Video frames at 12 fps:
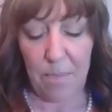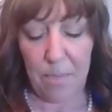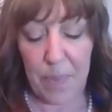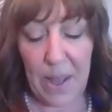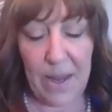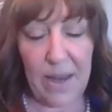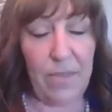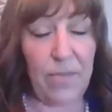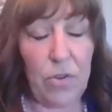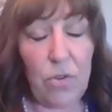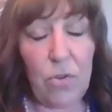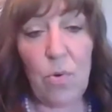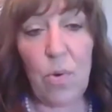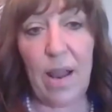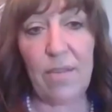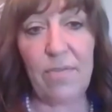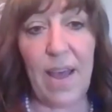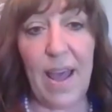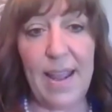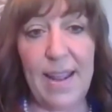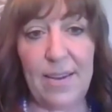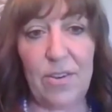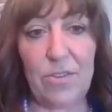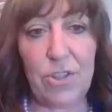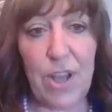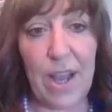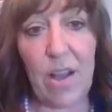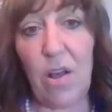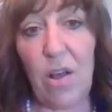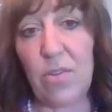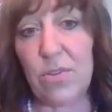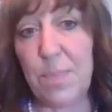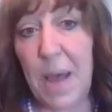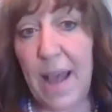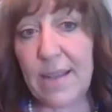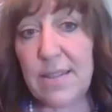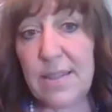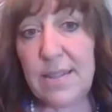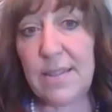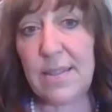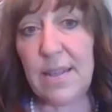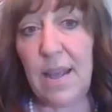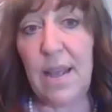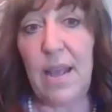But if you do qualify and you check all those boxes,